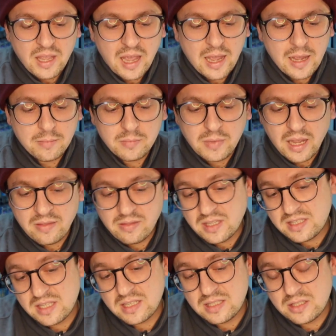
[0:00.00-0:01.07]
And
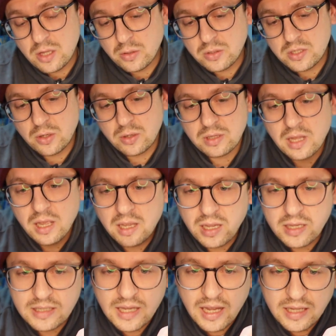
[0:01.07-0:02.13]
this is nose hooked, like
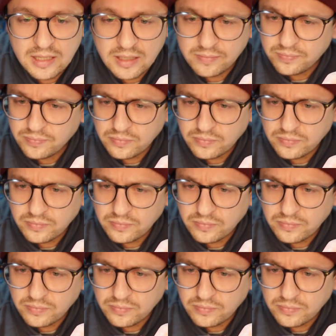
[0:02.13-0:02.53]
I said,